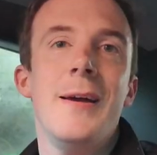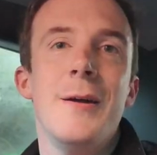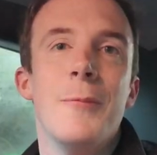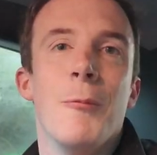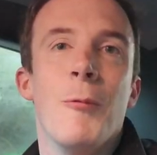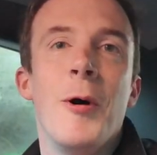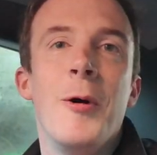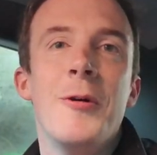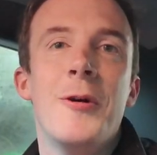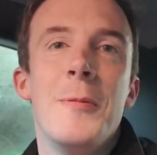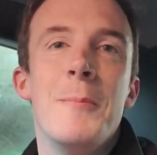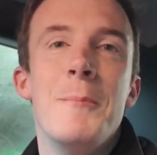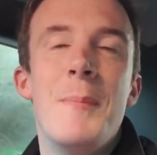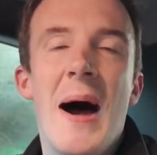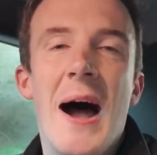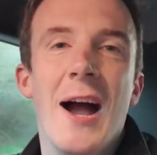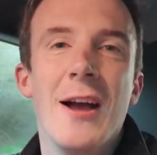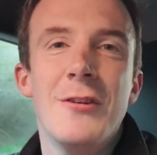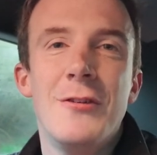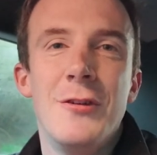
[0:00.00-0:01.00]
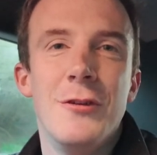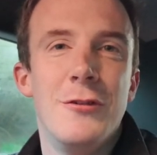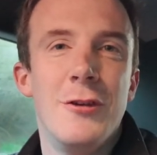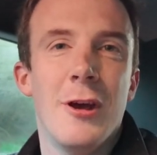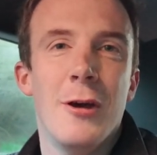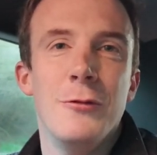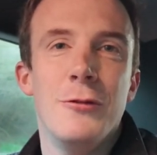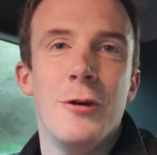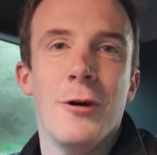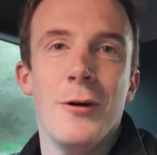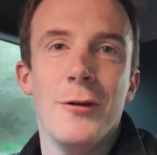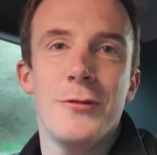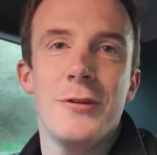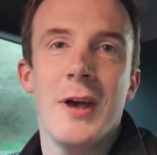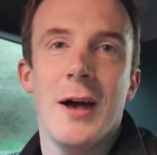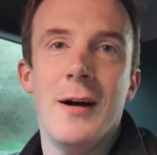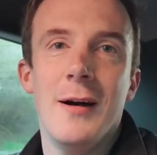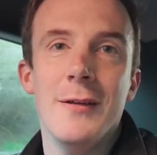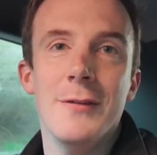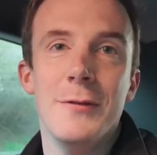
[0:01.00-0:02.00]
and welcome back to Joe Talks
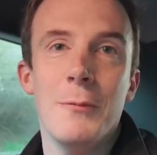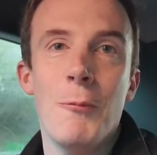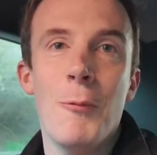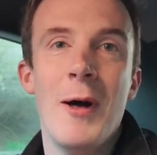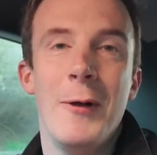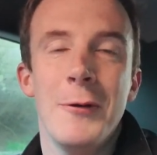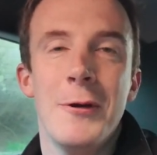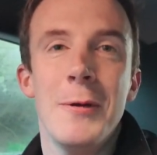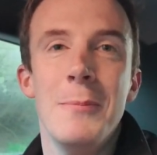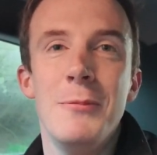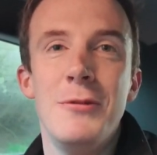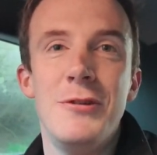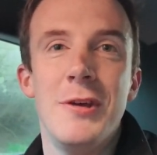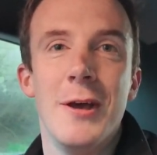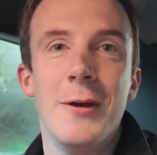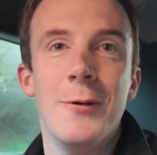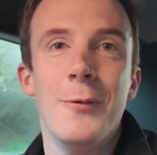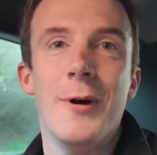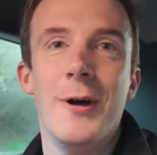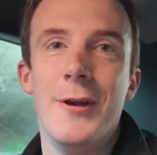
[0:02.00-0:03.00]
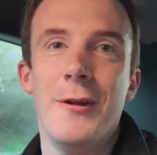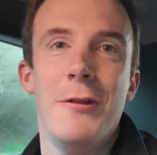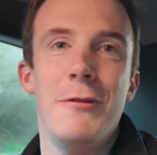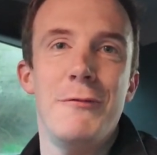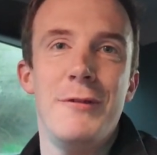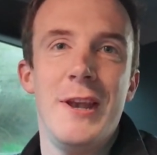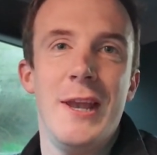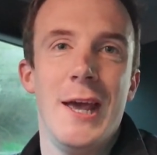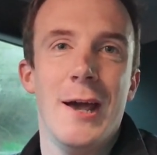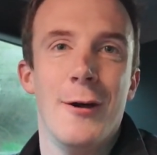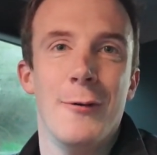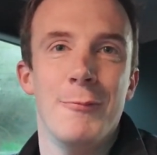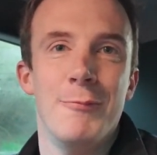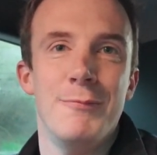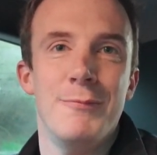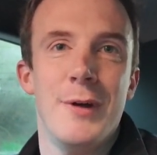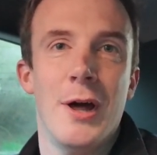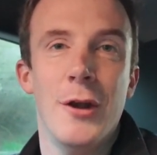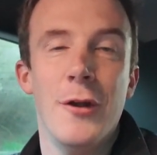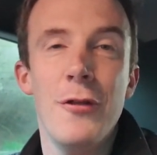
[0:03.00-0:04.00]
Cars, and welcome to another
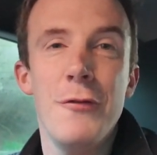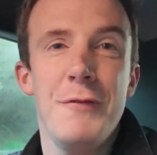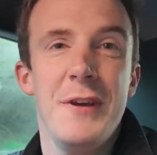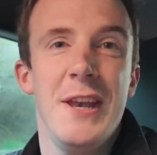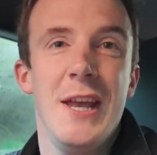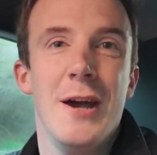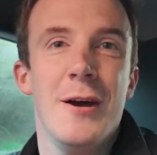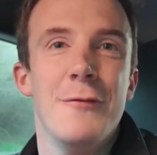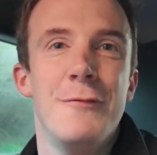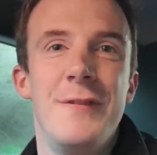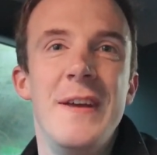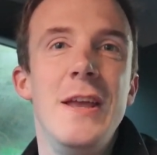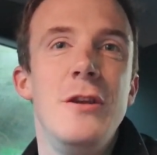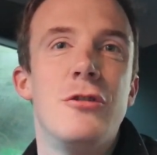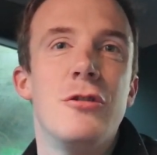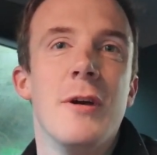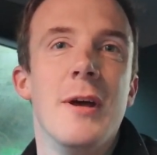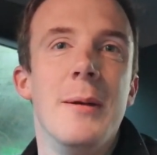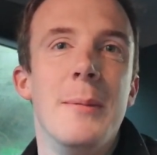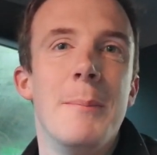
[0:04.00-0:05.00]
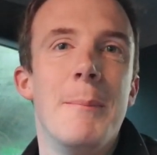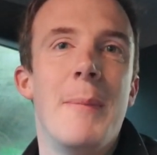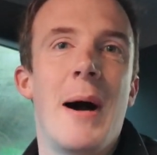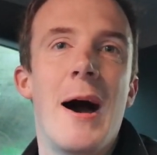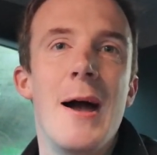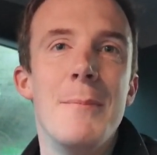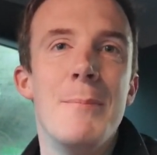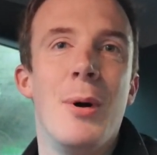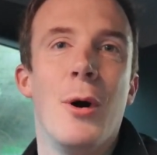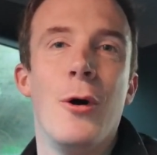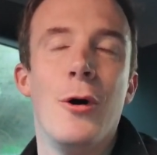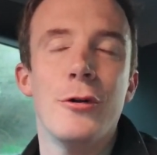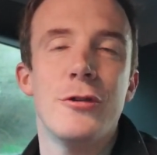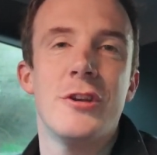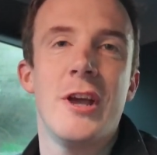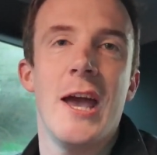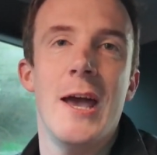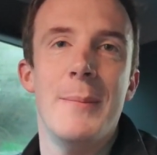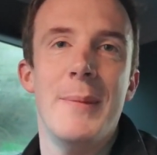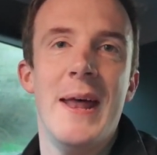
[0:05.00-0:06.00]
video featuring my
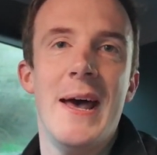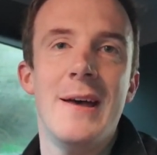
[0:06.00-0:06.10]
Porsche Cayman